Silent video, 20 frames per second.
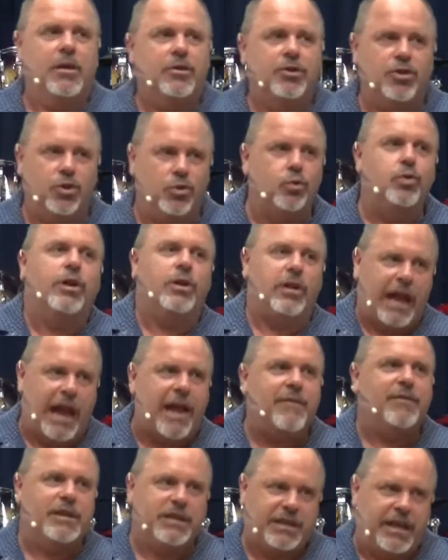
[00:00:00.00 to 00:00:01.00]
You will
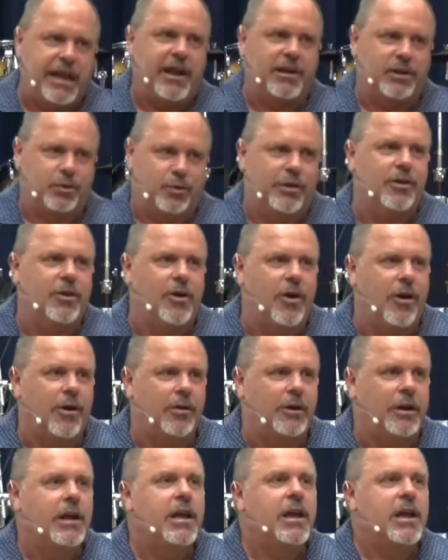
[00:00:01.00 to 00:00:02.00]
have encounter with
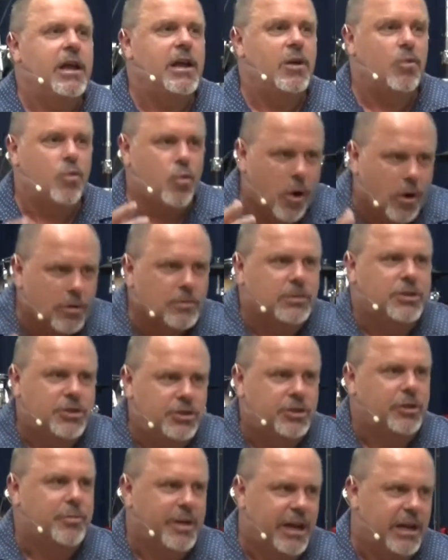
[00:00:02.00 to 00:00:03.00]
God. He
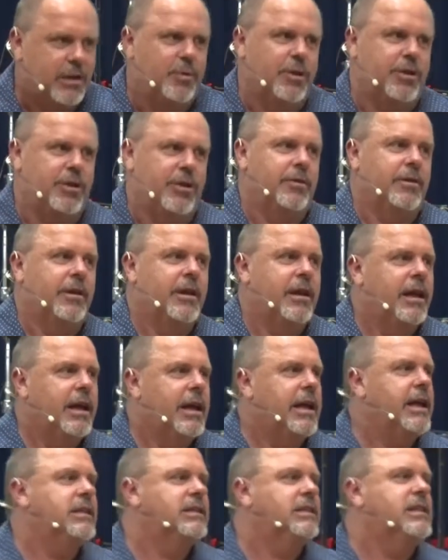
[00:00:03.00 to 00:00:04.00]
wants to meet with you.
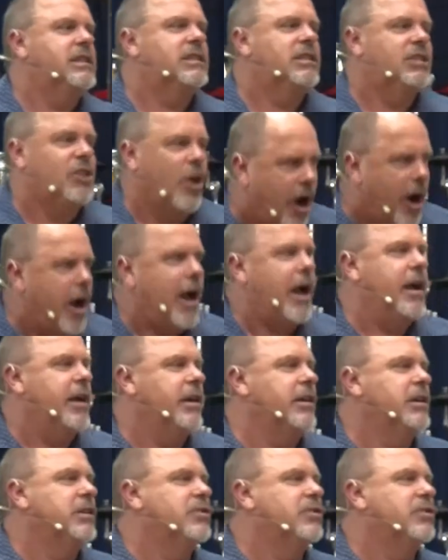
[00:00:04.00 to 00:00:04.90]
His desire